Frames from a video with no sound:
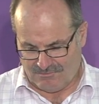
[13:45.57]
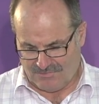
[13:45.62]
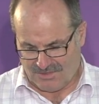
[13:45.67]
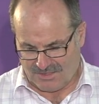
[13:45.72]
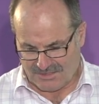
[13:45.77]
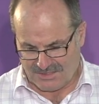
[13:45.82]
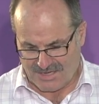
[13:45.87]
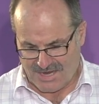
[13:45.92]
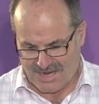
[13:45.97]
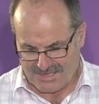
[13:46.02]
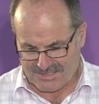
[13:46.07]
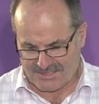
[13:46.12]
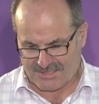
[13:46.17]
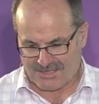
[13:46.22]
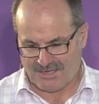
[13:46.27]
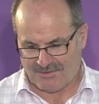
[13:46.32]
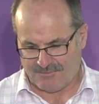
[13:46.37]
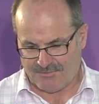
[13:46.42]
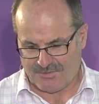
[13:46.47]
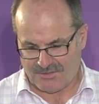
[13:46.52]
the last
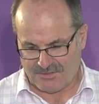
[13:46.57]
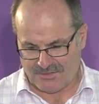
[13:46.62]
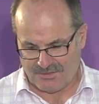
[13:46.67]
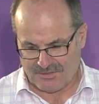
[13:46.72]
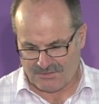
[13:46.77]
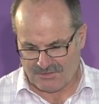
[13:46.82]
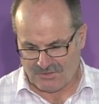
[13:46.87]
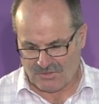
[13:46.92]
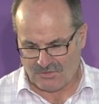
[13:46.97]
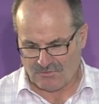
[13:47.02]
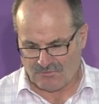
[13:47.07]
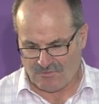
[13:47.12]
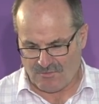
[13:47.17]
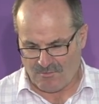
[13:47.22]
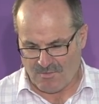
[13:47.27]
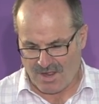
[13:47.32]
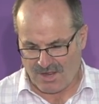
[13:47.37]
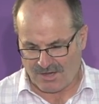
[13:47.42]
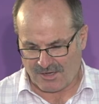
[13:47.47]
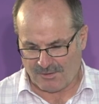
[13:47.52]
government did two
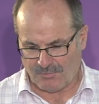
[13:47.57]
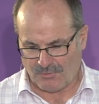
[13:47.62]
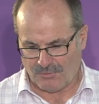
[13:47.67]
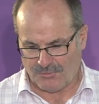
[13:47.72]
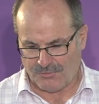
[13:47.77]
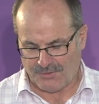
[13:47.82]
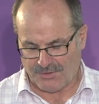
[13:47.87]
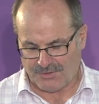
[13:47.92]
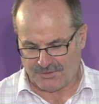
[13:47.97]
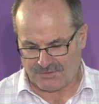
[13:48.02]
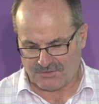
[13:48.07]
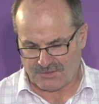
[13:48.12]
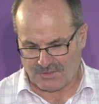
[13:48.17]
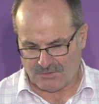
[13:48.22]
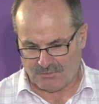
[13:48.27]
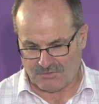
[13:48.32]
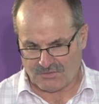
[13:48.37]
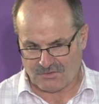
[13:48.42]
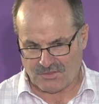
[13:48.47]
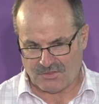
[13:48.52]
remarkable things
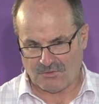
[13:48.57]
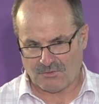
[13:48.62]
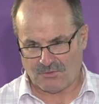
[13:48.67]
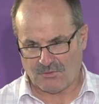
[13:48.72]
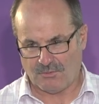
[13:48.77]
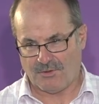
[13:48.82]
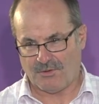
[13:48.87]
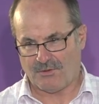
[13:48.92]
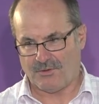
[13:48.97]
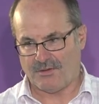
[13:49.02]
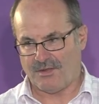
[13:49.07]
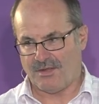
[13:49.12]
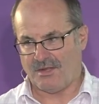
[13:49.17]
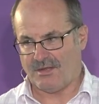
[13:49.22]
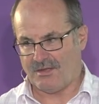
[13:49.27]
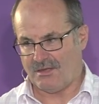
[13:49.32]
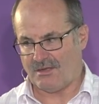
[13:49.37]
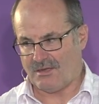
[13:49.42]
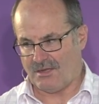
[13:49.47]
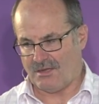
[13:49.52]
with Te
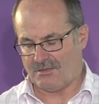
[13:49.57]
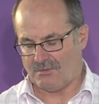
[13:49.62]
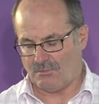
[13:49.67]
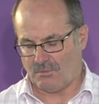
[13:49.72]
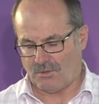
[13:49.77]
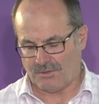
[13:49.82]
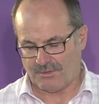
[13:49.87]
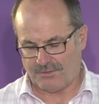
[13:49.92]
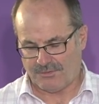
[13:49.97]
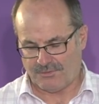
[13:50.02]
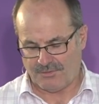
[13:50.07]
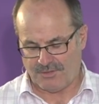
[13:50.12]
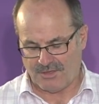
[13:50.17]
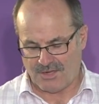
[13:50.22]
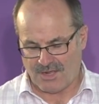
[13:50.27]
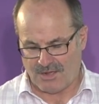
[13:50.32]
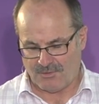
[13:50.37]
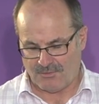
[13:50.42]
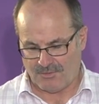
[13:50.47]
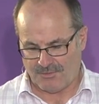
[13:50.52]
Rawera and the Whanganui
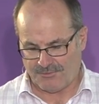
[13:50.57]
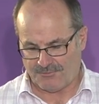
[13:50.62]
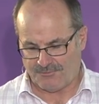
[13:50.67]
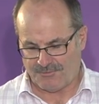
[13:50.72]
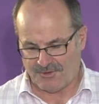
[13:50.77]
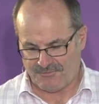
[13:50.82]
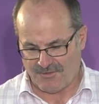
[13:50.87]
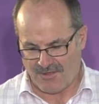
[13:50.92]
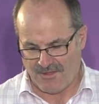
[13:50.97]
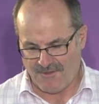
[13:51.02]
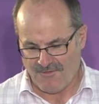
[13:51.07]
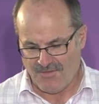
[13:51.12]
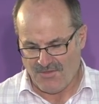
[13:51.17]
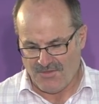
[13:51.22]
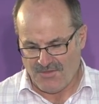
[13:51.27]
Awa, the river,